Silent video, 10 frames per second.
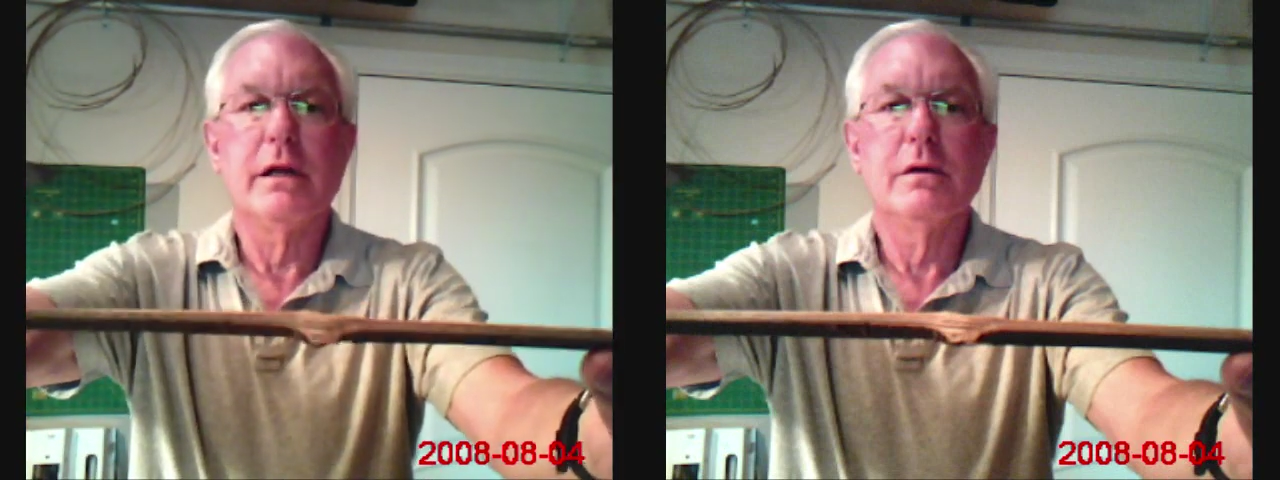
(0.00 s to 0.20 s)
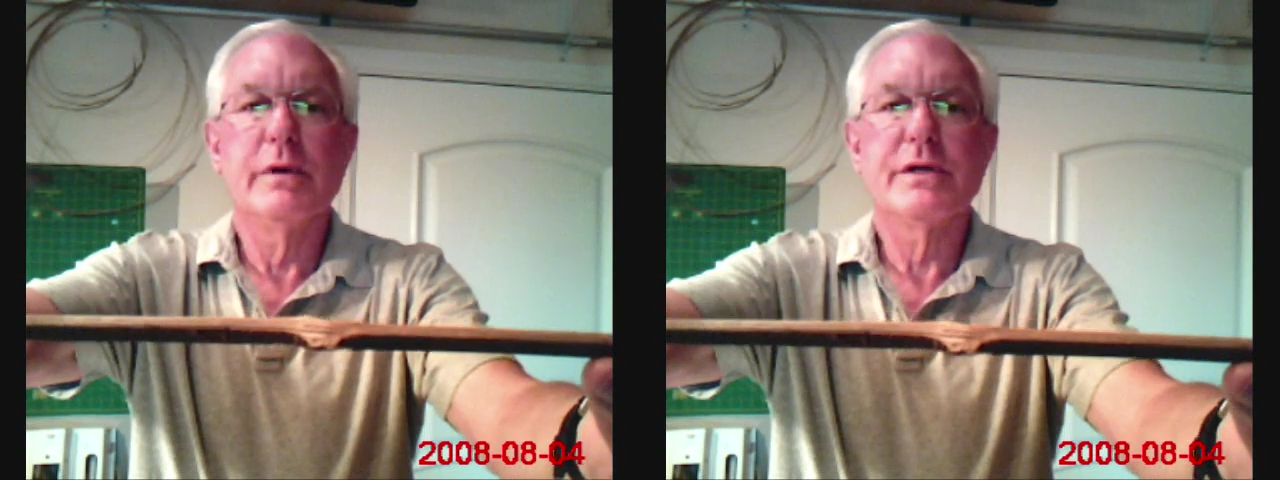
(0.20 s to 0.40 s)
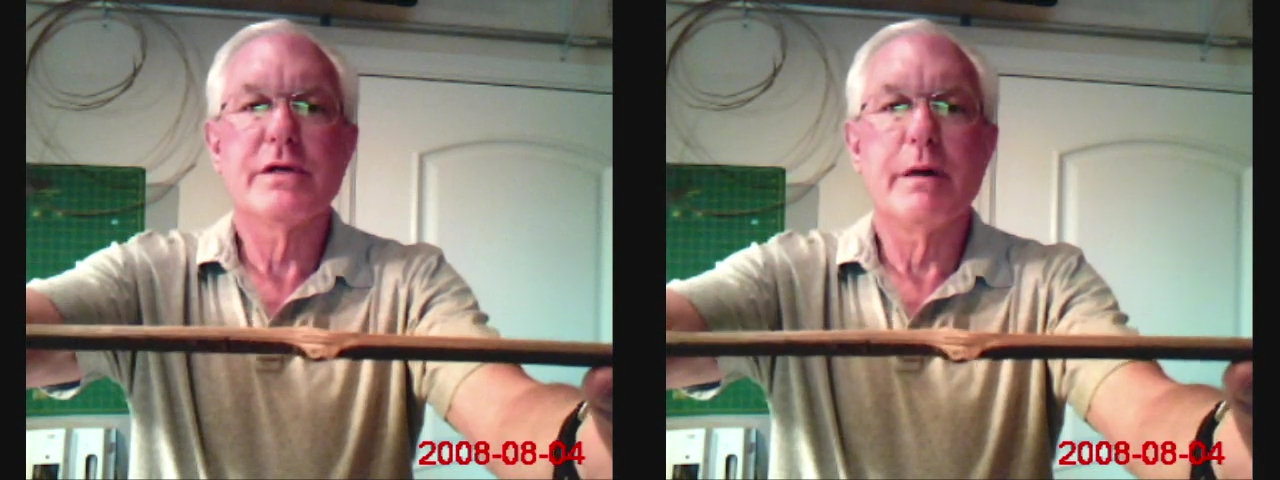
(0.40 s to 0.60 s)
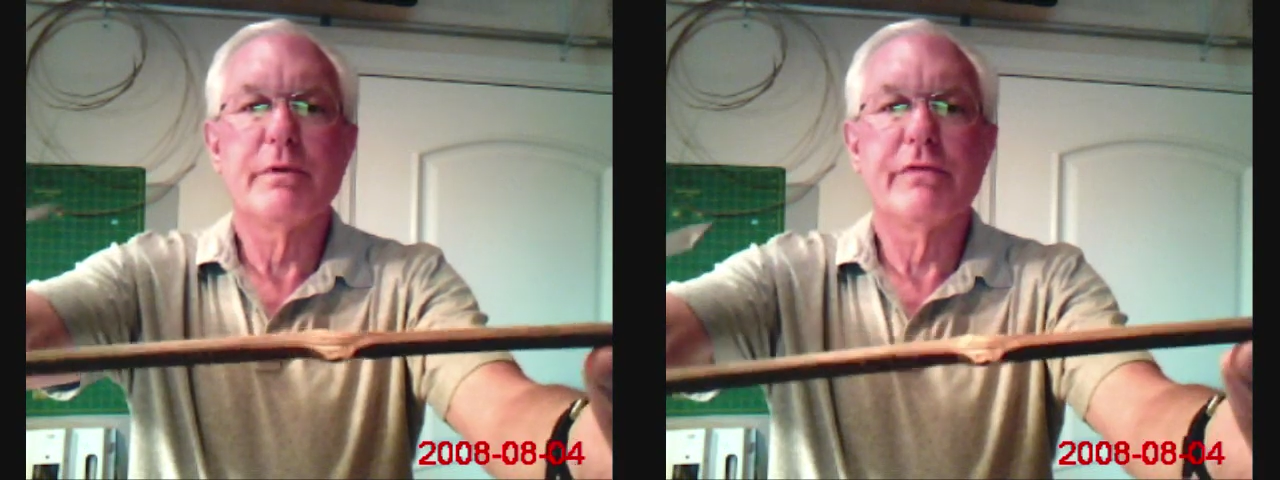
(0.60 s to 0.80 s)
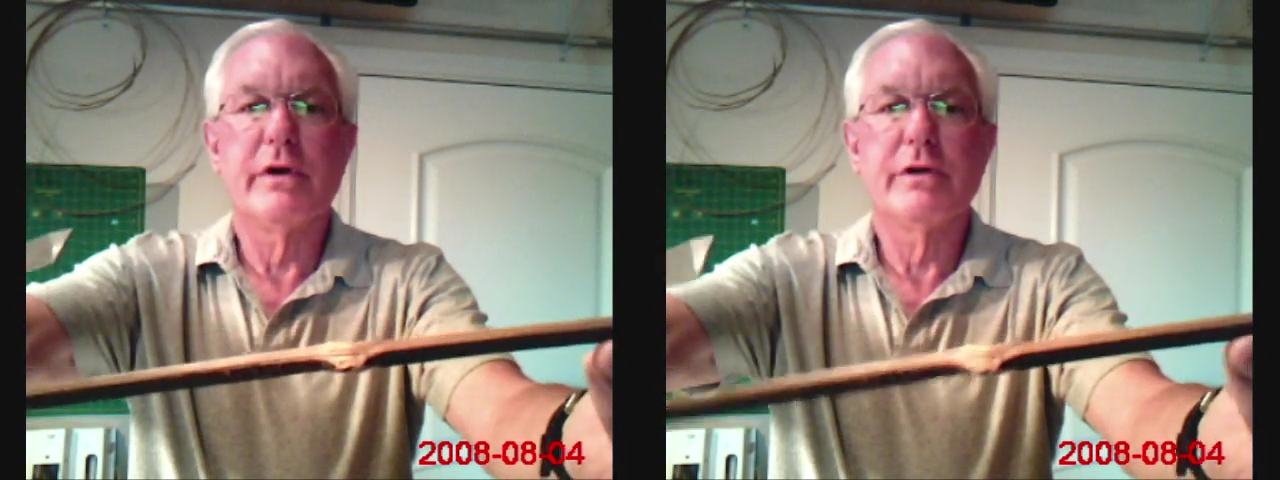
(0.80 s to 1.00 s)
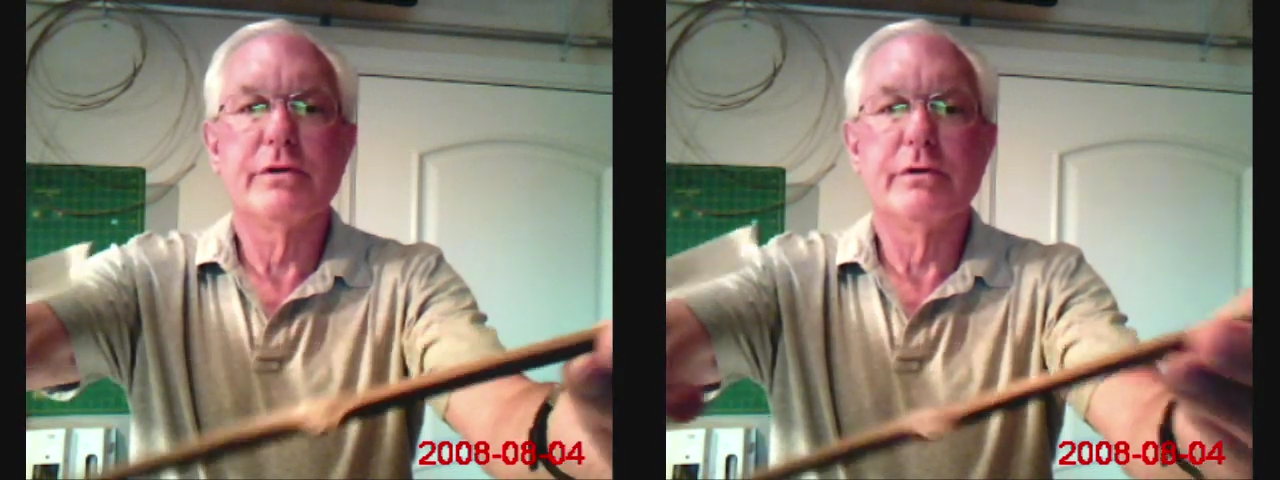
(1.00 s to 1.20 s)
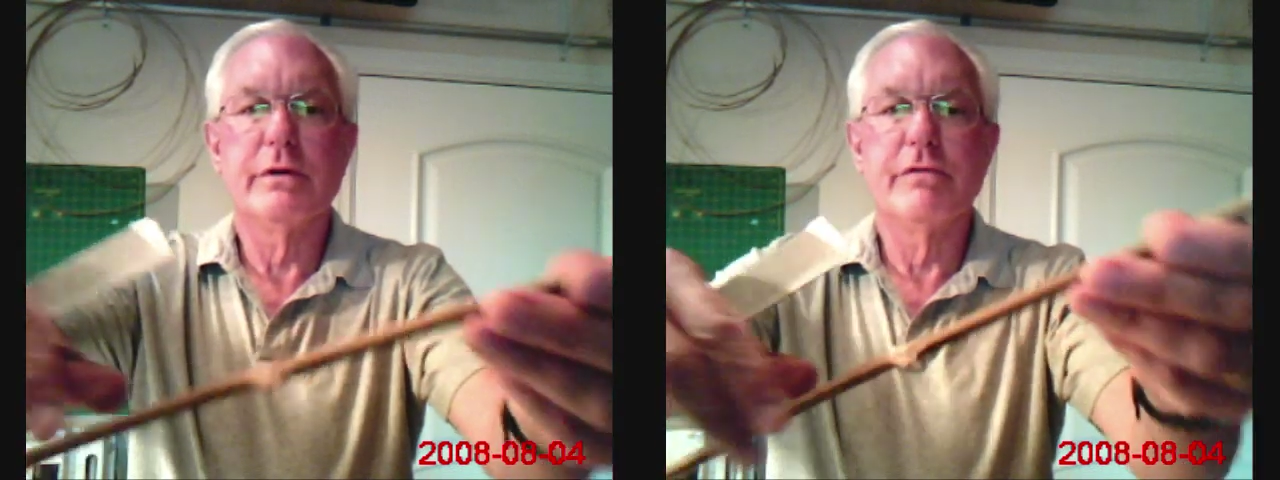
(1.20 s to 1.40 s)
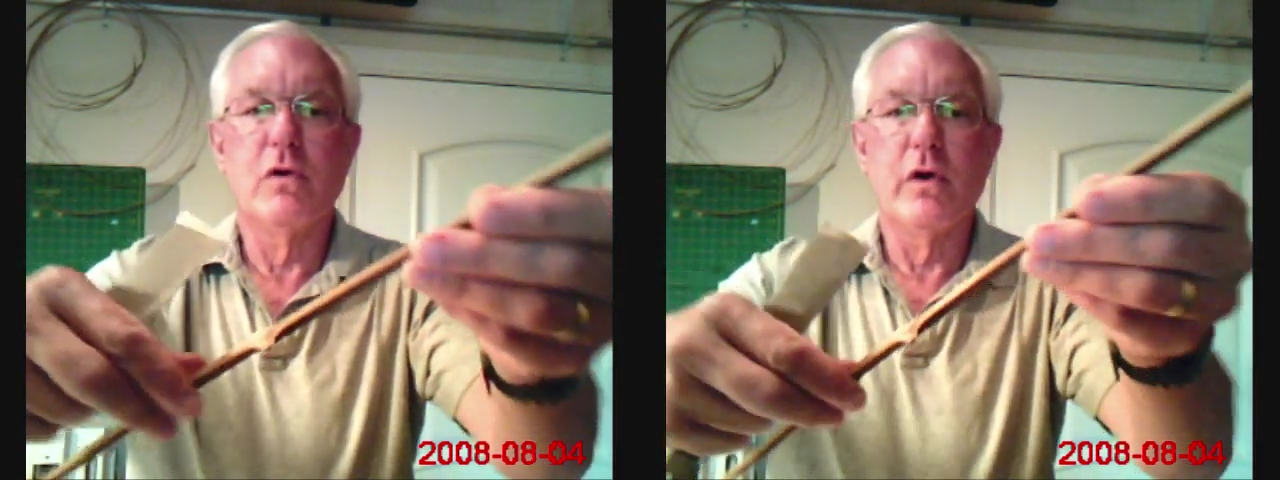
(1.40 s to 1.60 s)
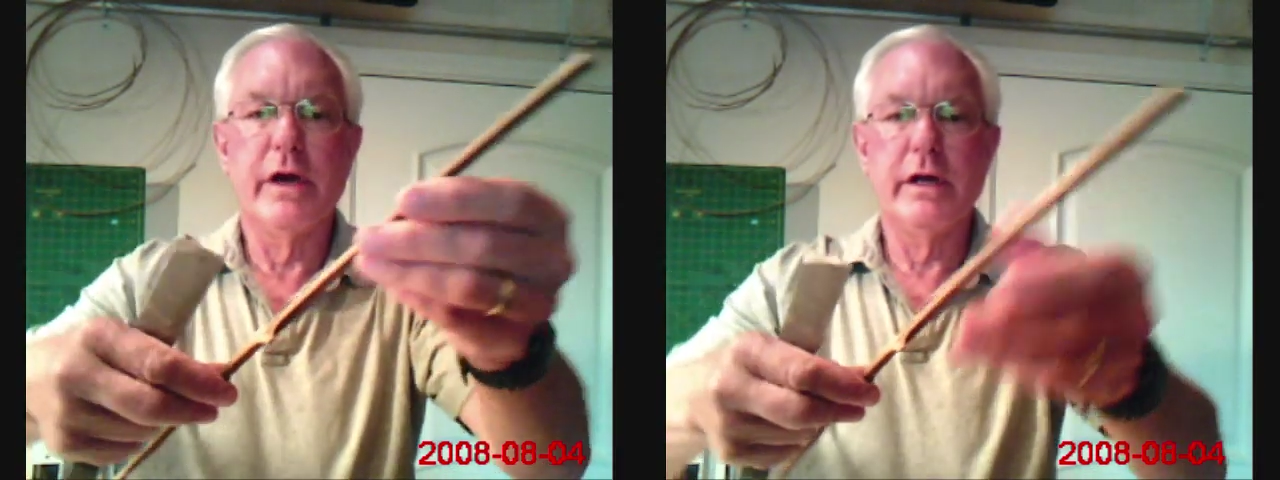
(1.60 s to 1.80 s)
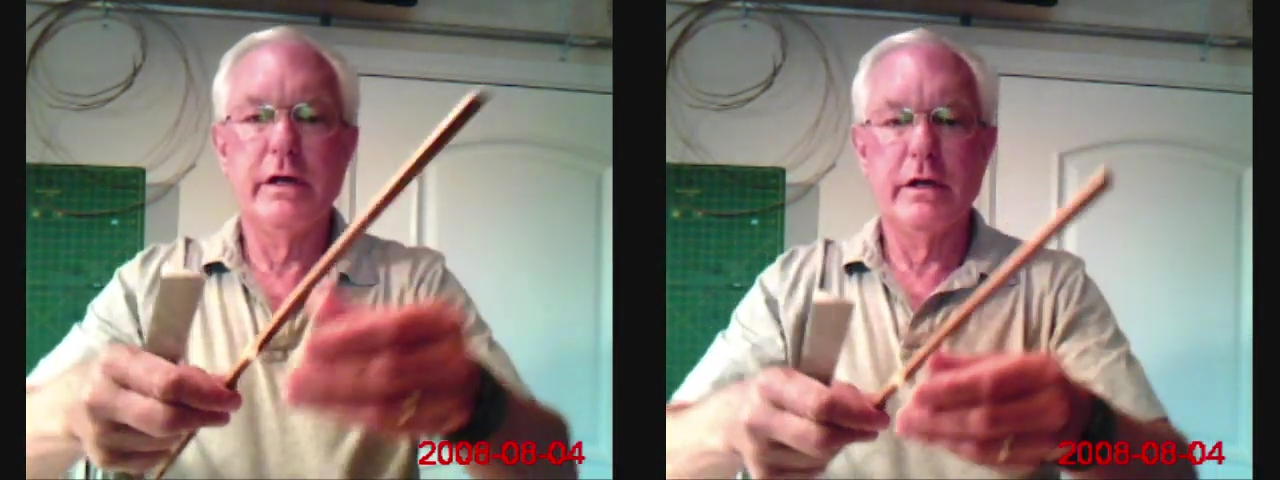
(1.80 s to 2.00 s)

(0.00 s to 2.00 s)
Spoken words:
which I prefer to avoid